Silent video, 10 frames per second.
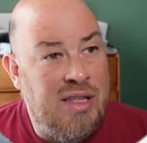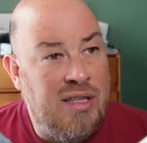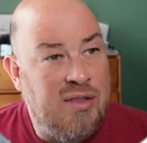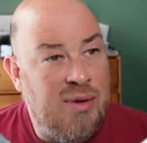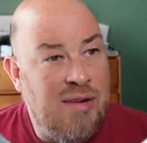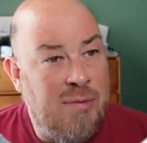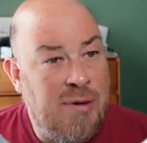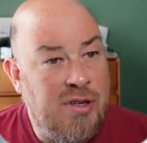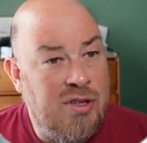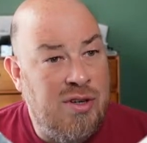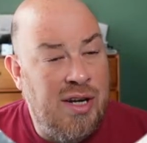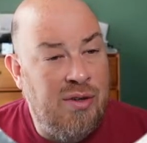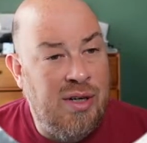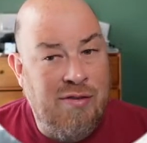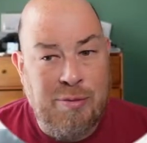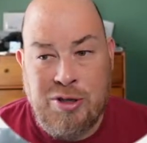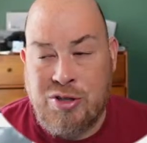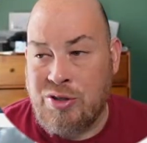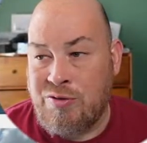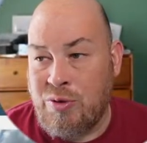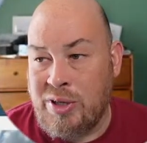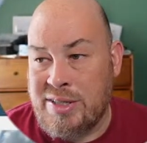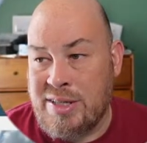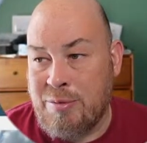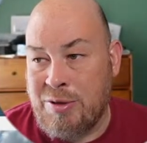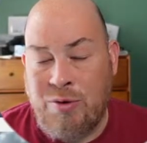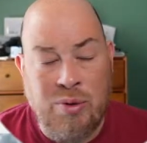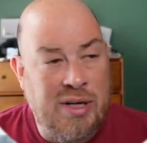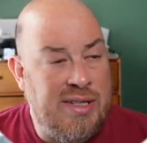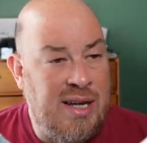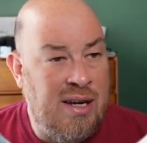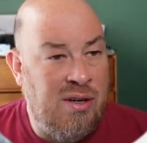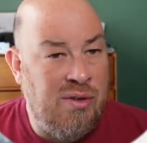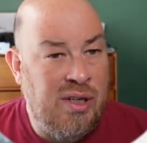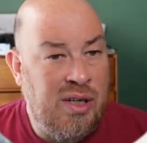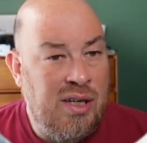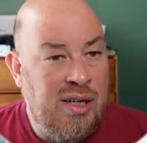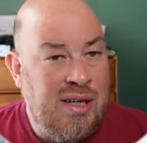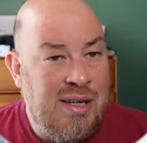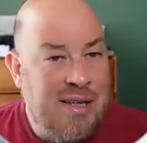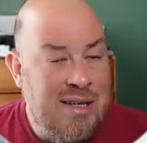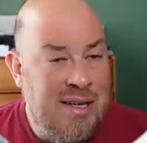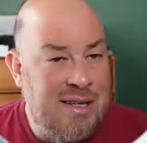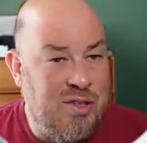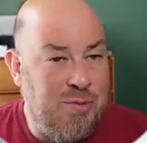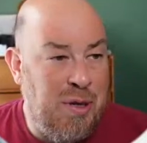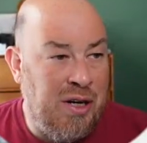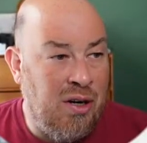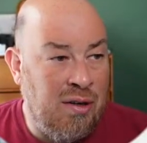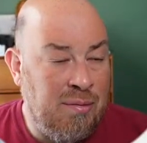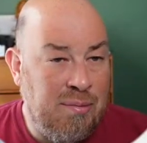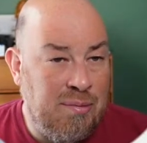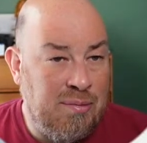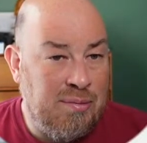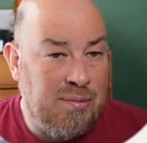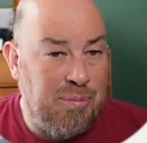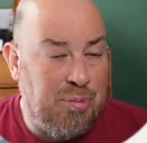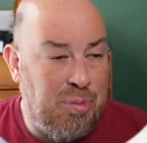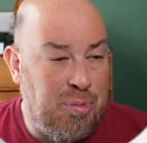Do I have a picture? I don't have a picture of the fort in town, but the fort in town is just bigger, but